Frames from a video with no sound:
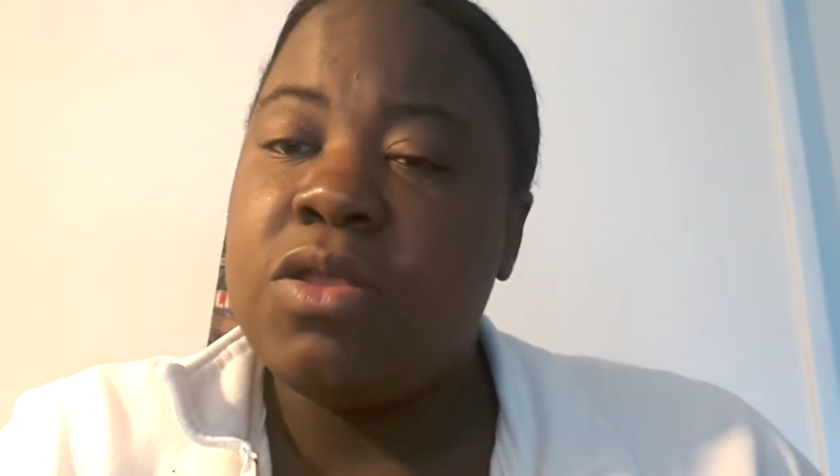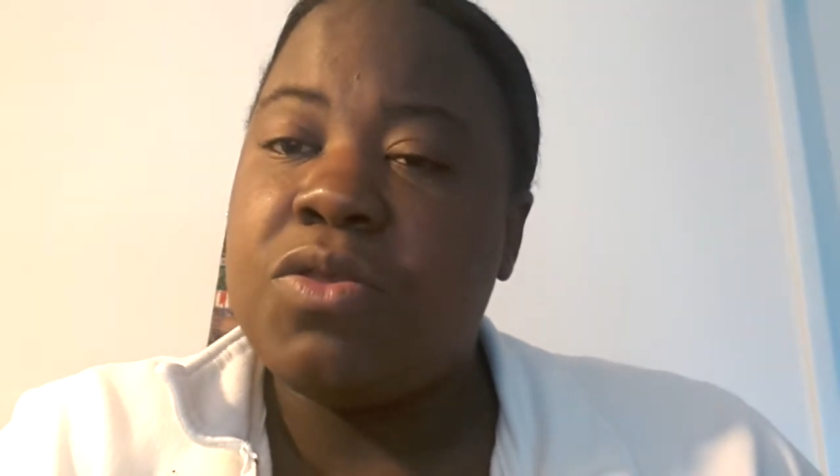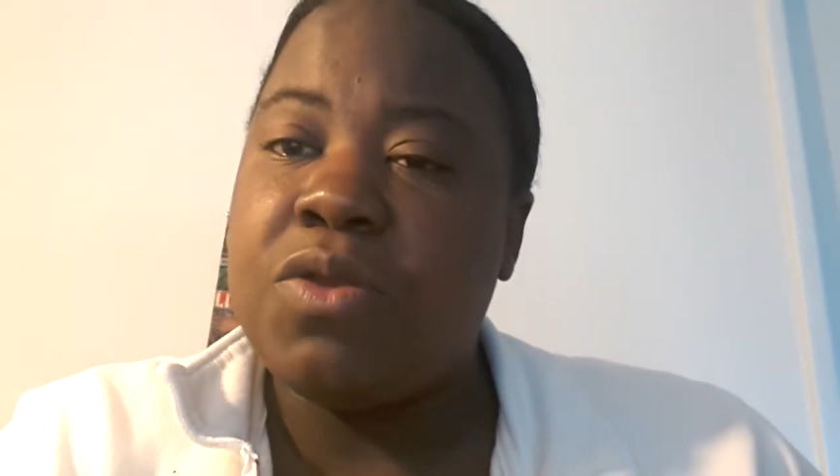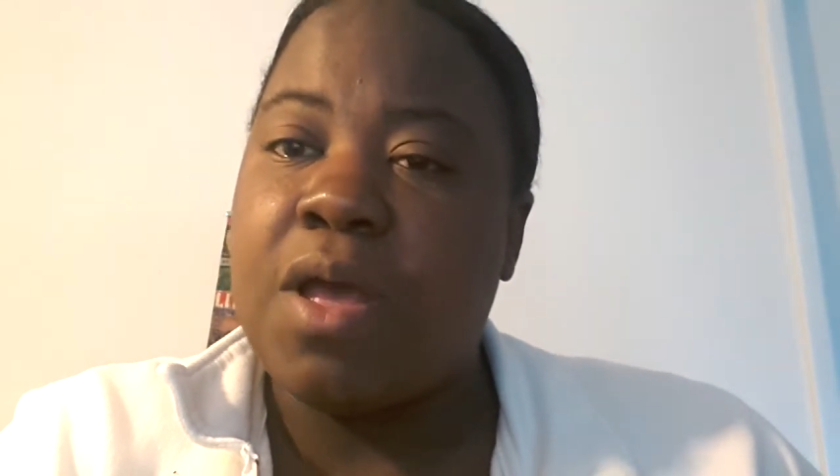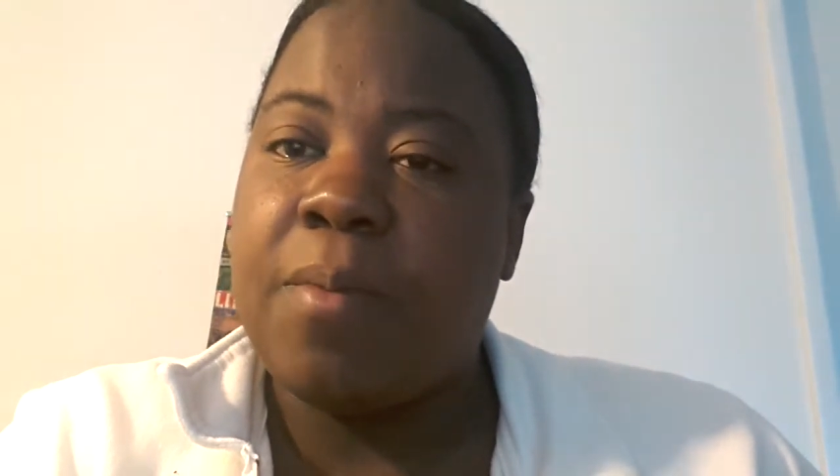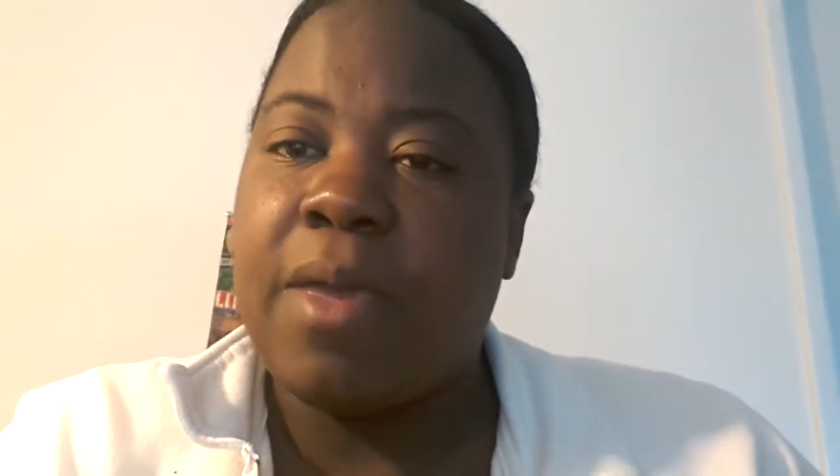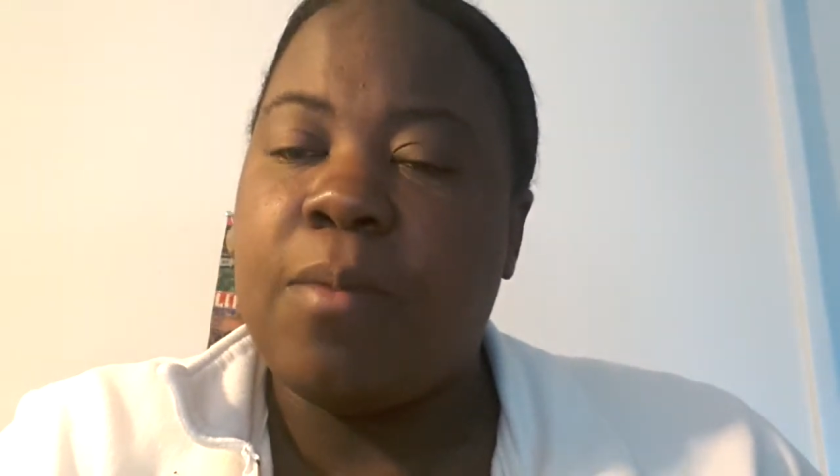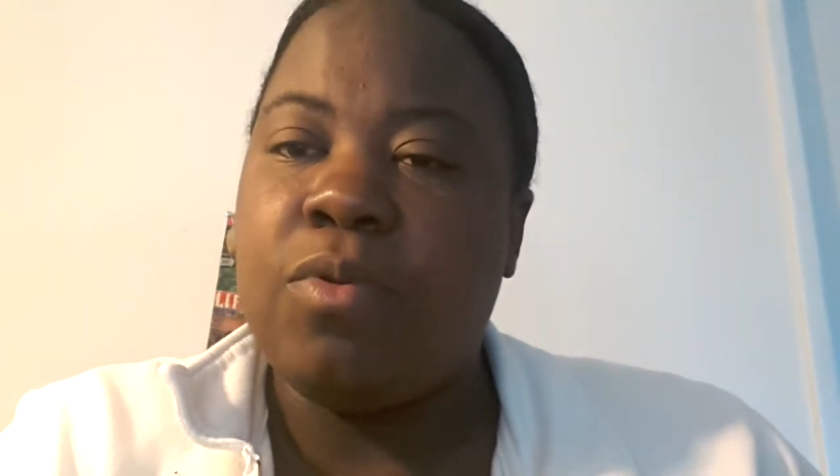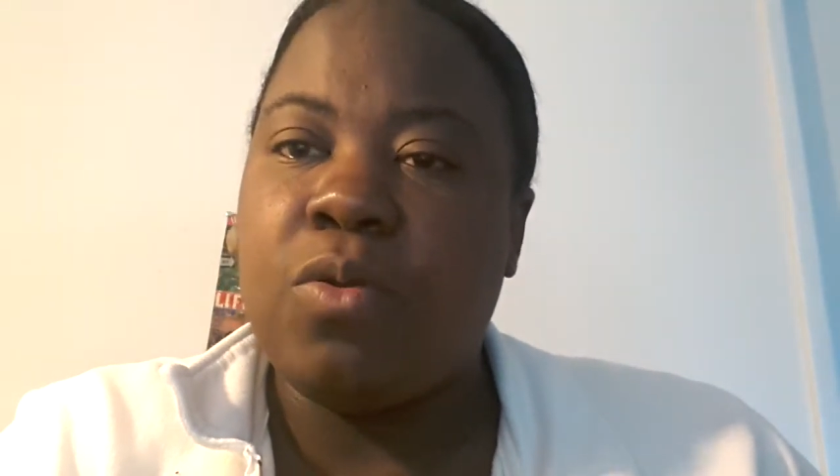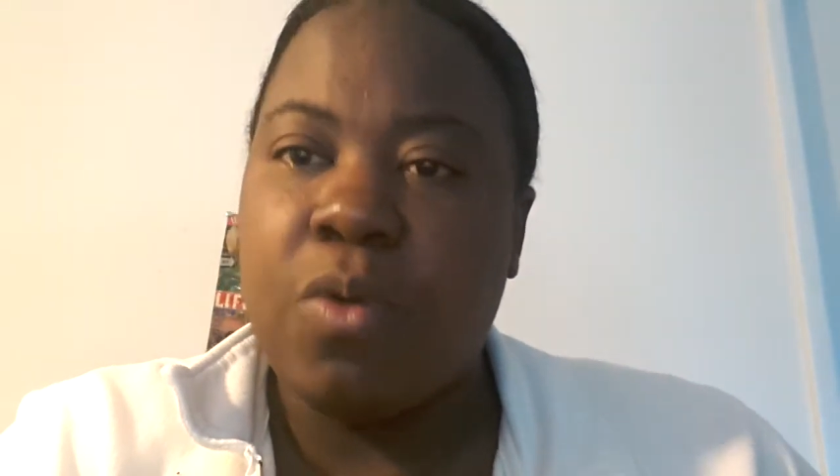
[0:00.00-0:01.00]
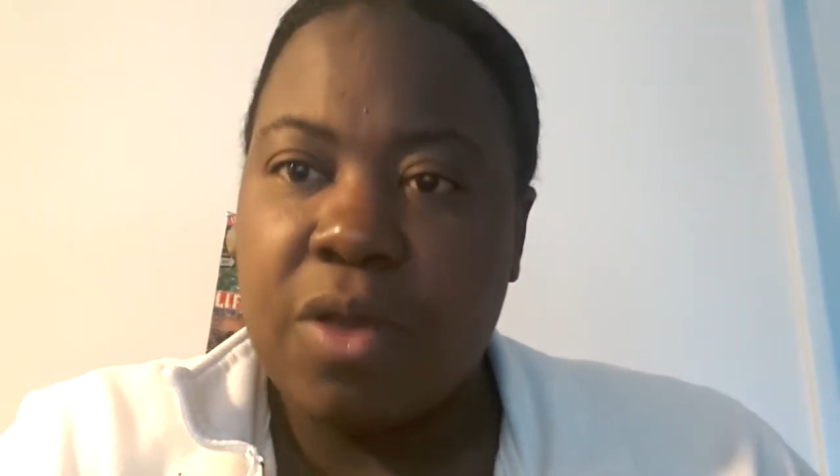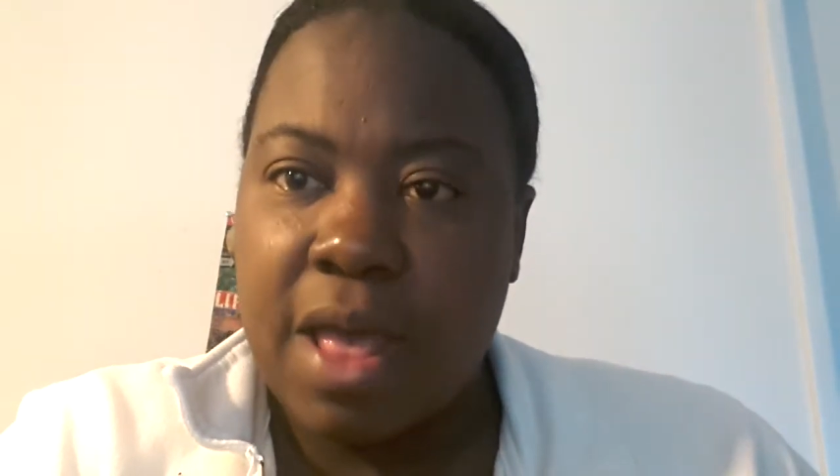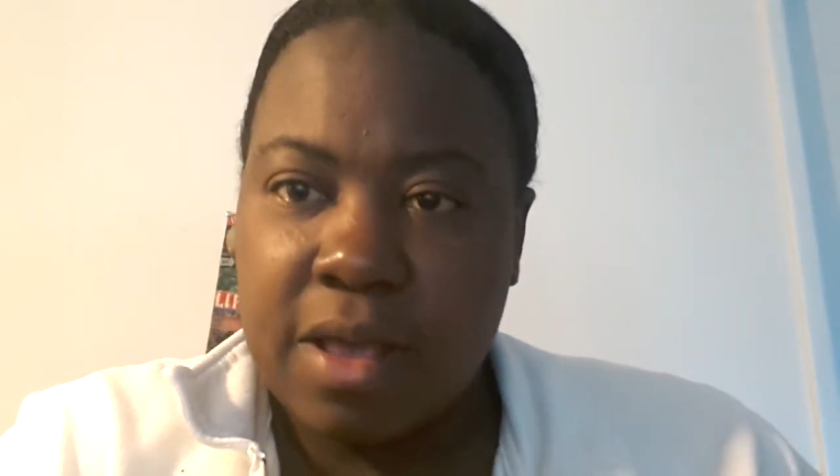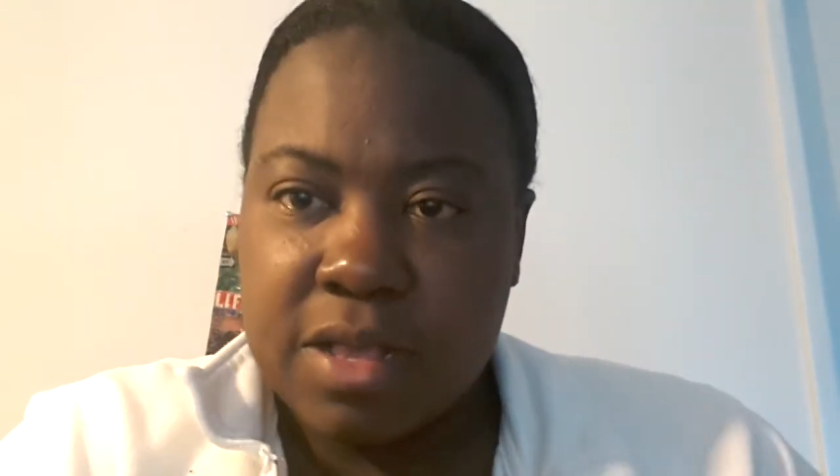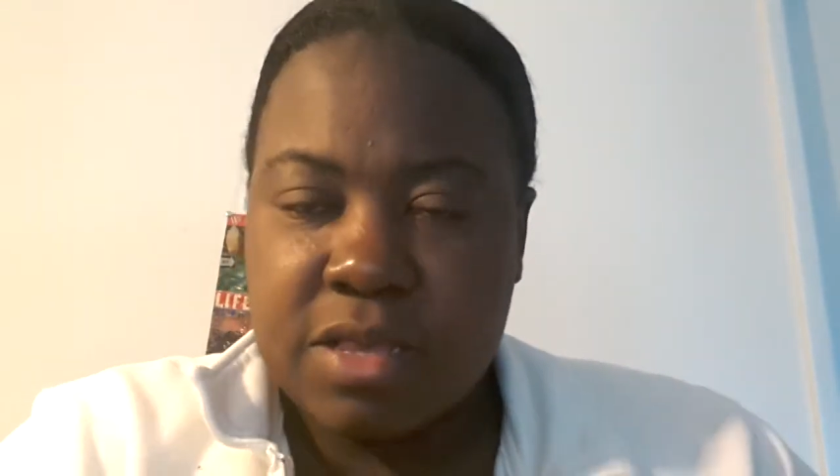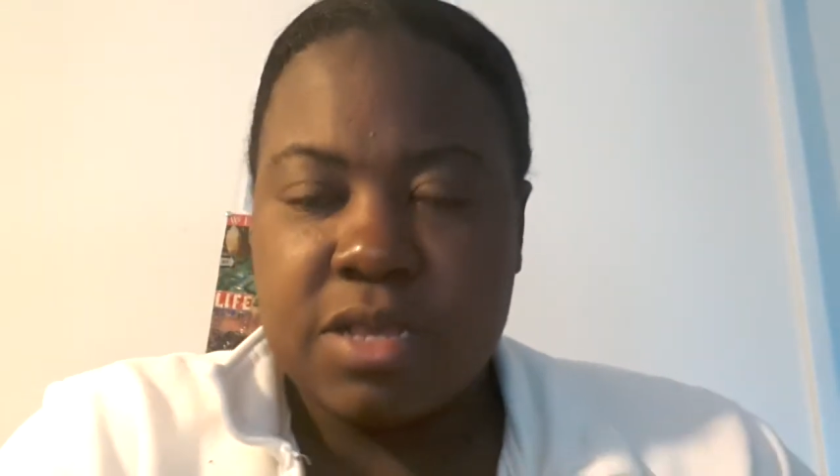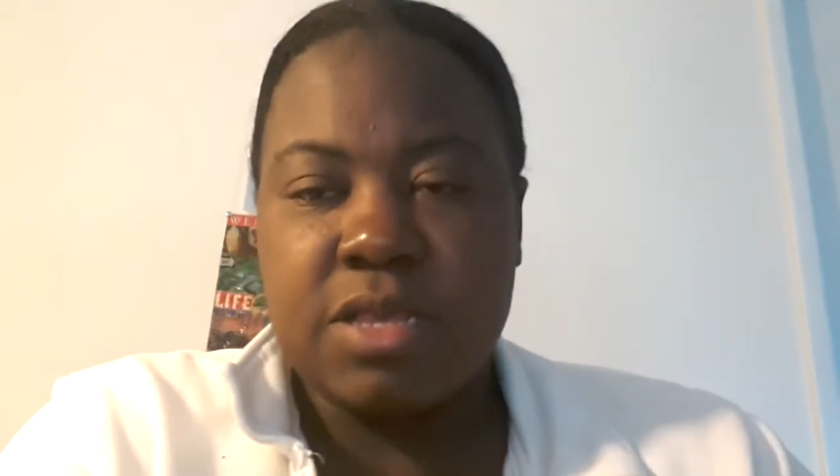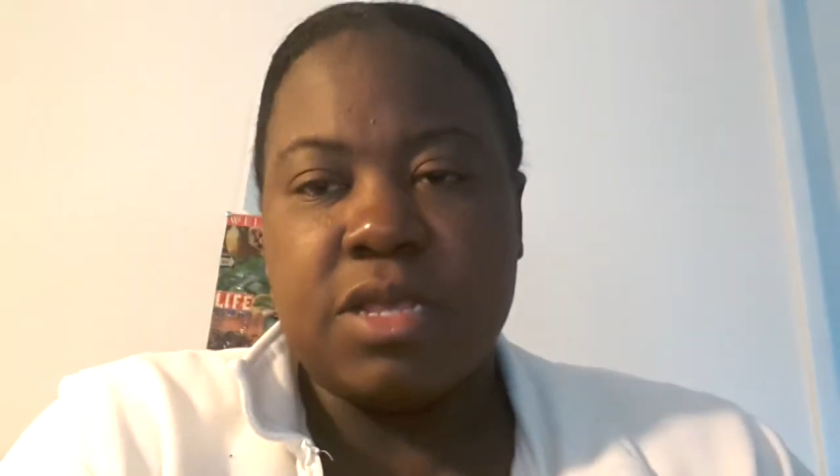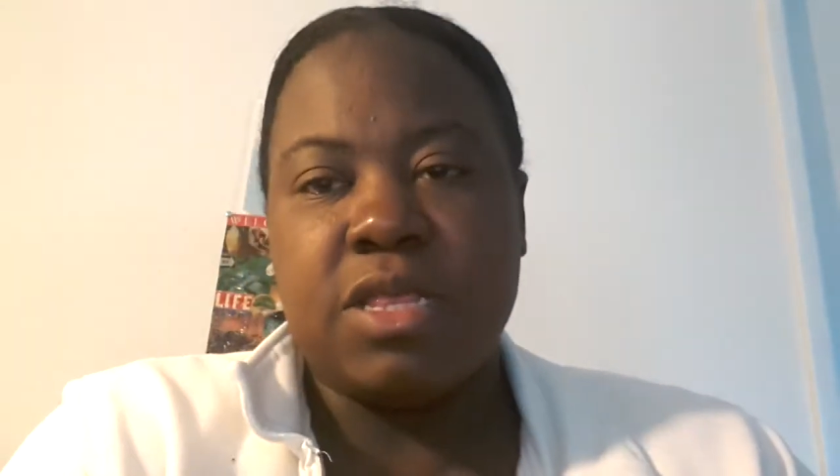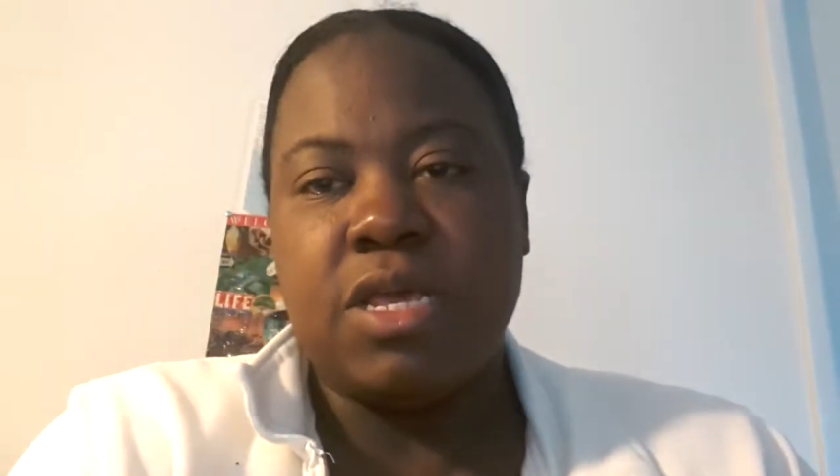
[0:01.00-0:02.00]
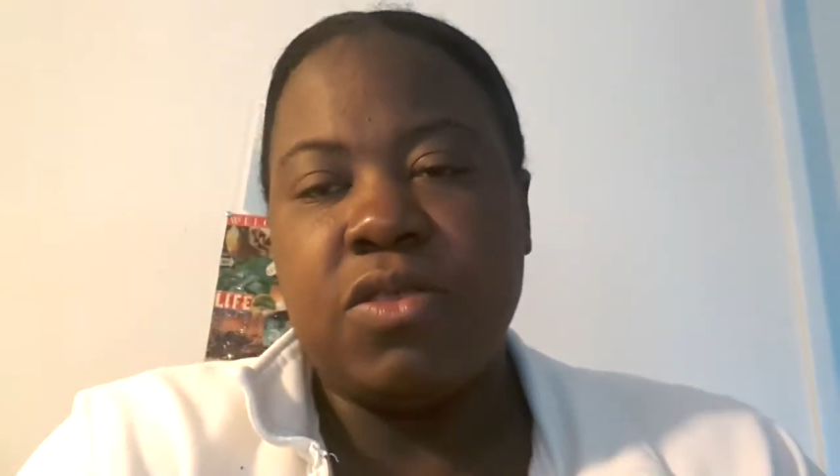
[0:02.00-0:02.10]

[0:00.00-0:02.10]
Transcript: to not be able to work out consistently,